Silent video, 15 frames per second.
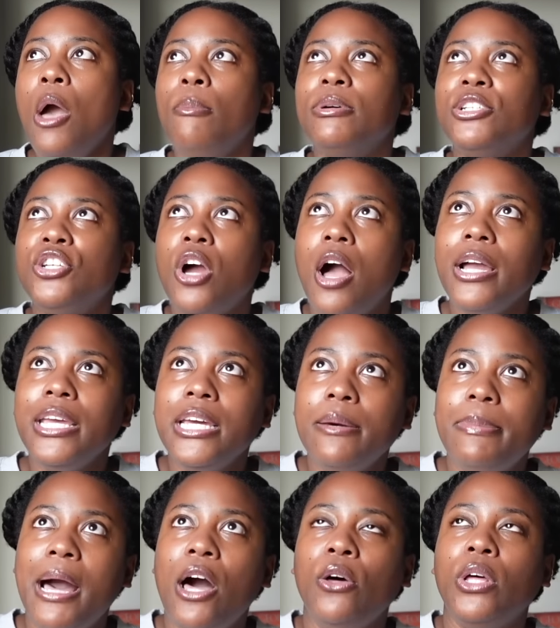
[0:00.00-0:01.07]
But talking
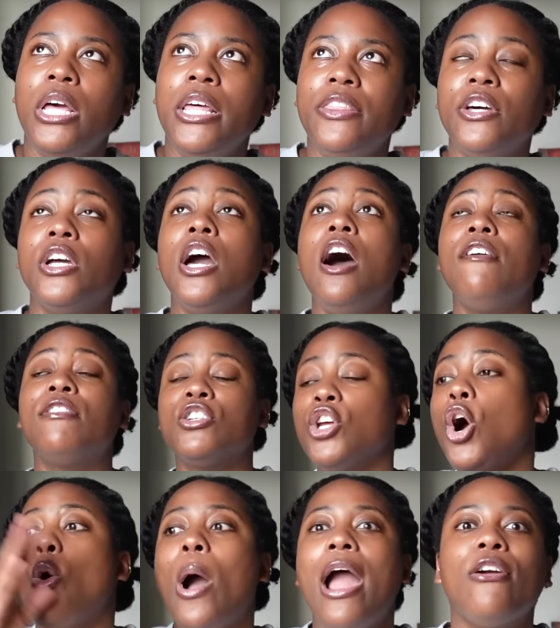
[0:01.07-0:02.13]
about the covers,
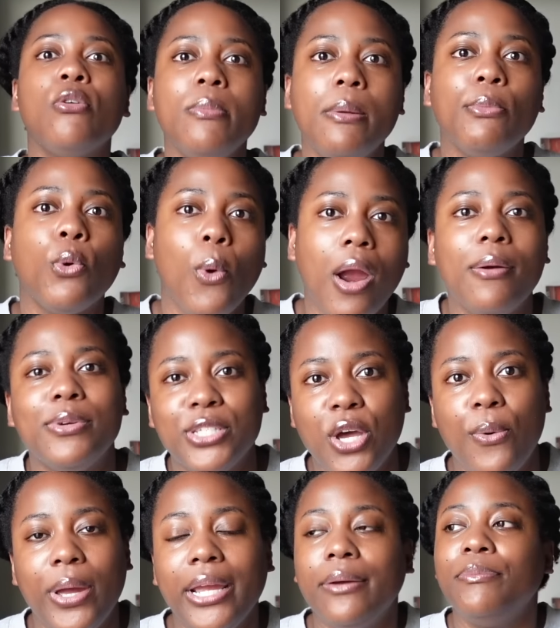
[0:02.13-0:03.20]
oh, I remember where I was
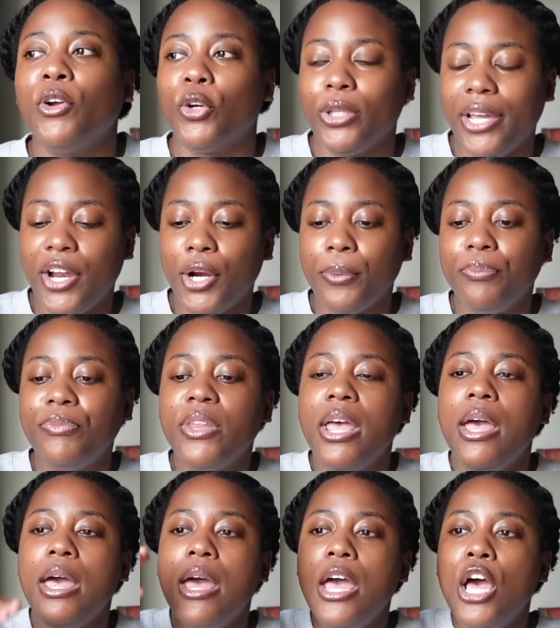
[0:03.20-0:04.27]
going earlier.
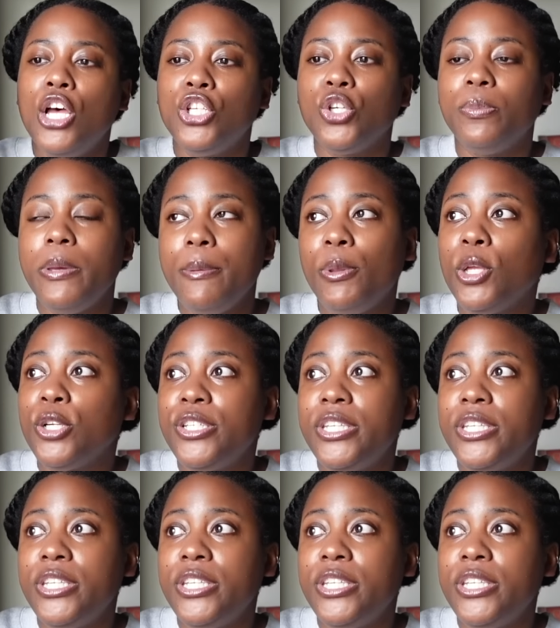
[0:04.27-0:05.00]
So people are